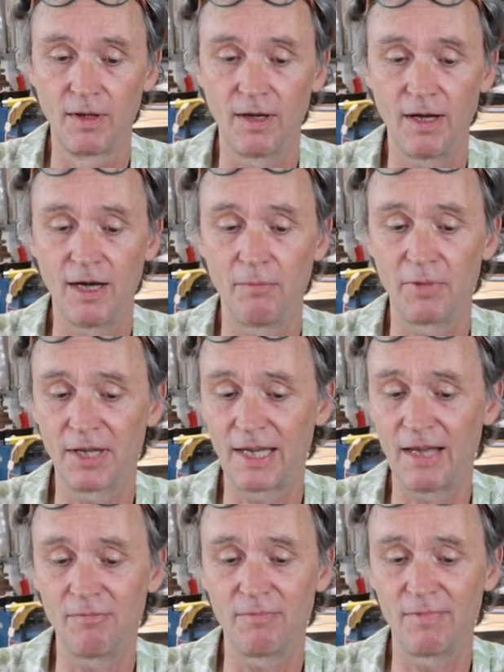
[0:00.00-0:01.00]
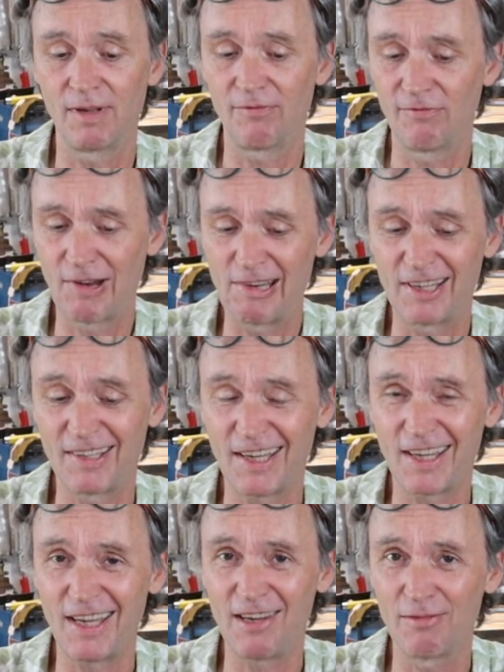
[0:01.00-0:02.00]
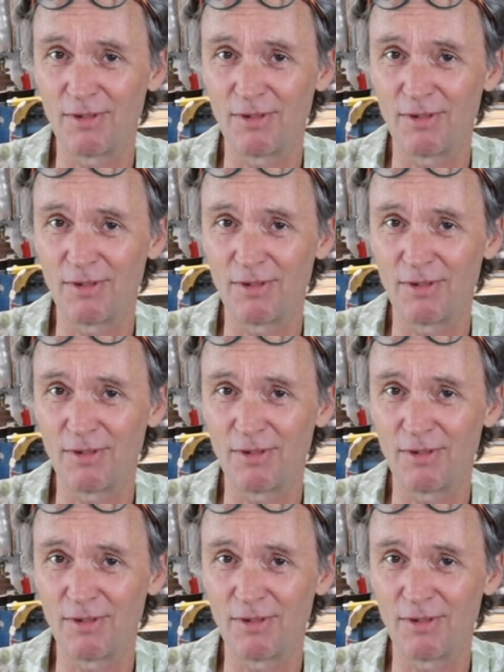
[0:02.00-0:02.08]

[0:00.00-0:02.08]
But again, very sticky.